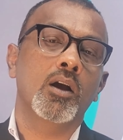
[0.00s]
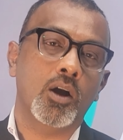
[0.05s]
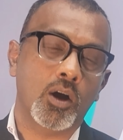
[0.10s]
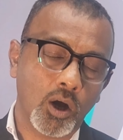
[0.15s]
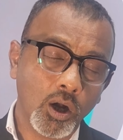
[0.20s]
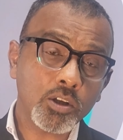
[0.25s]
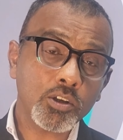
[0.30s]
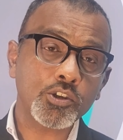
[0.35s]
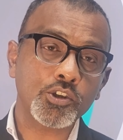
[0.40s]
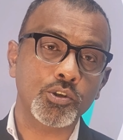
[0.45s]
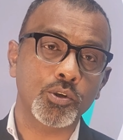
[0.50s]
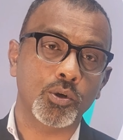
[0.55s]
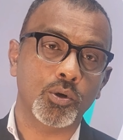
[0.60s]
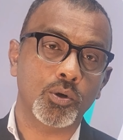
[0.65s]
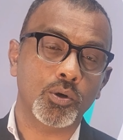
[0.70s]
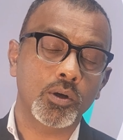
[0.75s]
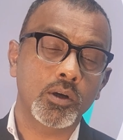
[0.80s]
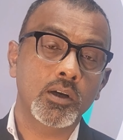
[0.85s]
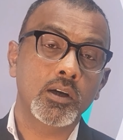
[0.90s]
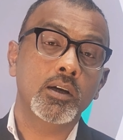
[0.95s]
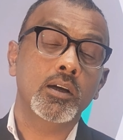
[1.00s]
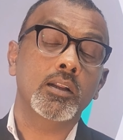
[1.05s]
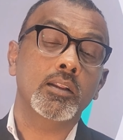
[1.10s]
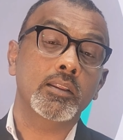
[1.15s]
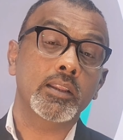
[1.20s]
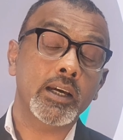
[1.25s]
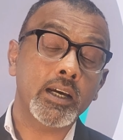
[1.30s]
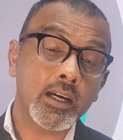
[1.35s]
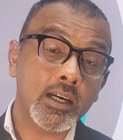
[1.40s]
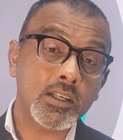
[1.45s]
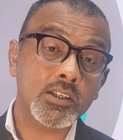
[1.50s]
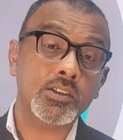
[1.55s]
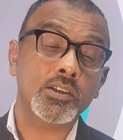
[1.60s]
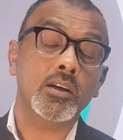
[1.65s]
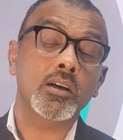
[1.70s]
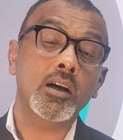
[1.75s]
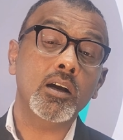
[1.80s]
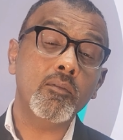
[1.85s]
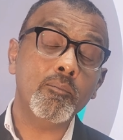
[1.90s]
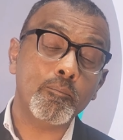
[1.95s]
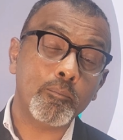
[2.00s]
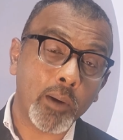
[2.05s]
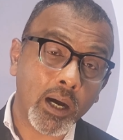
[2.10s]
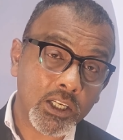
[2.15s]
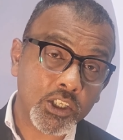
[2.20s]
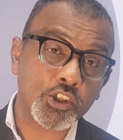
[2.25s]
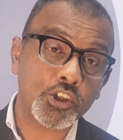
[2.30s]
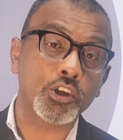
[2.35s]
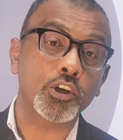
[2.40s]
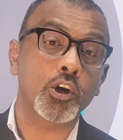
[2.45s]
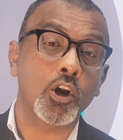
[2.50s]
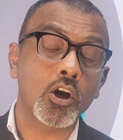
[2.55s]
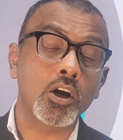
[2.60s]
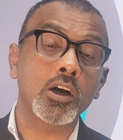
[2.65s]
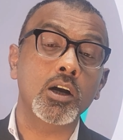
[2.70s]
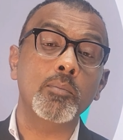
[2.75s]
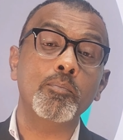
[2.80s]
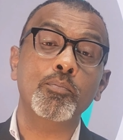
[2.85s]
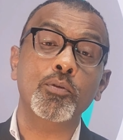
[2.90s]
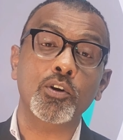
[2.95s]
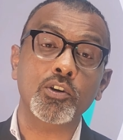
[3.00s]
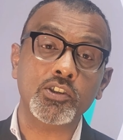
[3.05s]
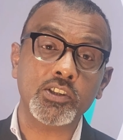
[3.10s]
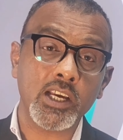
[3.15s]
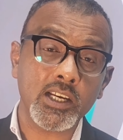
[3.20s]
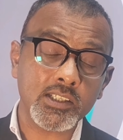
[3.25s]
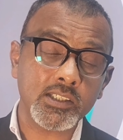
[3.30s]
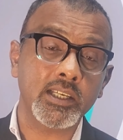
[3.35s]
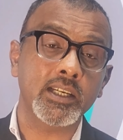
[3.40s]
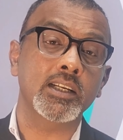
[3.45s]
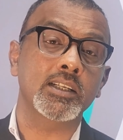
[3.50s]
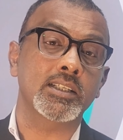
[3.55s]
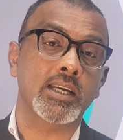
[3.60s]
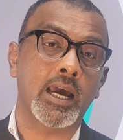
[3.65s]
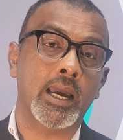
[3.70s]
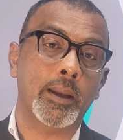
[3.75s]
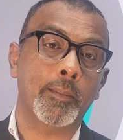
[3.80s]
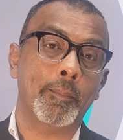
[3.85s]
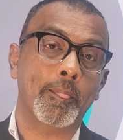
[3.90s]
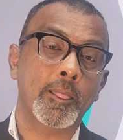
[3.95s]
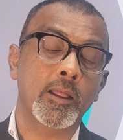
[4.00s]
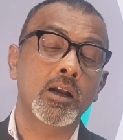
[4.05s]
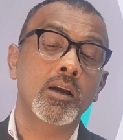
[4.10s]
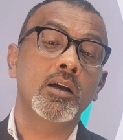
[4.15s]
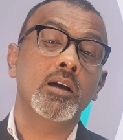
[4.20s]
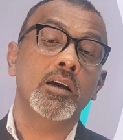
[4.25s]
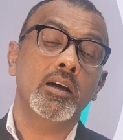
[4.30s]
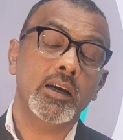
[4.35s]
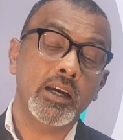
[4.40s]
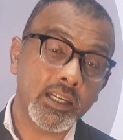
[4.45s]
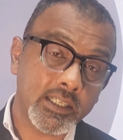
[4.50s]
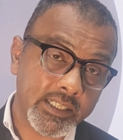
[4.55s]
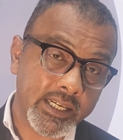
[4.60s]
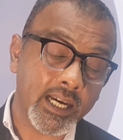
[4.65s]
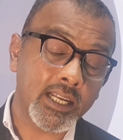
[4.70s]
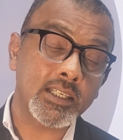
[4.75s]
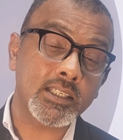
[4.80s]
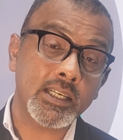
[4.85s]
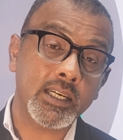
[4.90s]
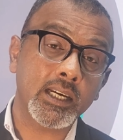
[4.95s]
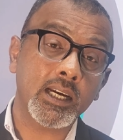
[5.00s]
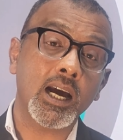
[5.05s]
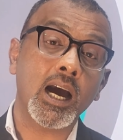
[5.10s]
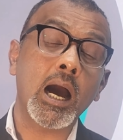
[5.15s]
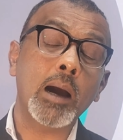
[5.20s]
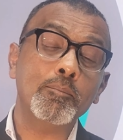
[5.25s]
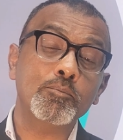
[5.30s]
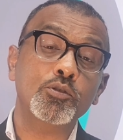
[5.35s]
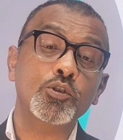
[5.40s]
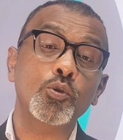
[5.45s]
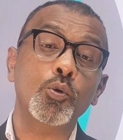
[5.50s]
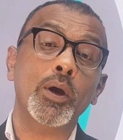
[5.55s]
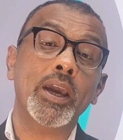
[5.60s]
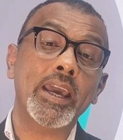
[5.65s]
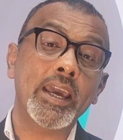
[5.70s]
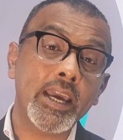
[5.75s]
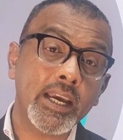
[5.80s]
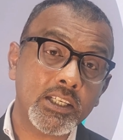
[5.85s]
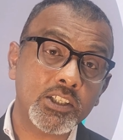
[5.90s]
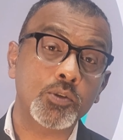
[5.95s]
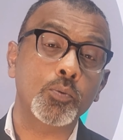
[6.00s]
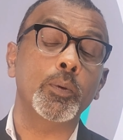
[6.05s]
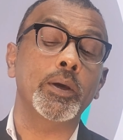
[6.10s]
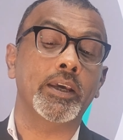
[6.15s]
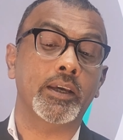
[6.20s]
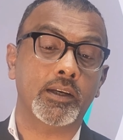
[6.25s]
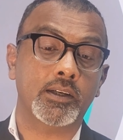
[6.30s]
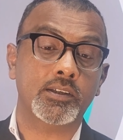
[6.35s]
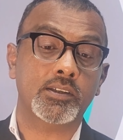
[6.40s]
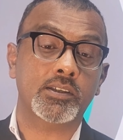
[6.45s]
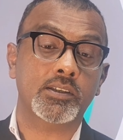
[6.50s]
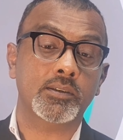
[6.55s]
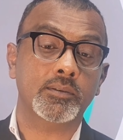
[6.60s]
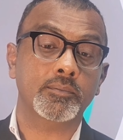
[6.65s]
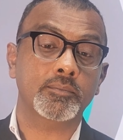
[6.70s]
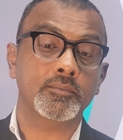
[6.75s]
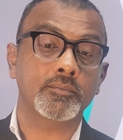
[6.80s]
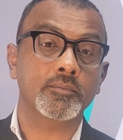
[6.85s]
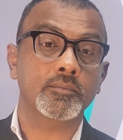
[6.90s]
Also, there's a much longer processing time. It can take up to 8 weeks.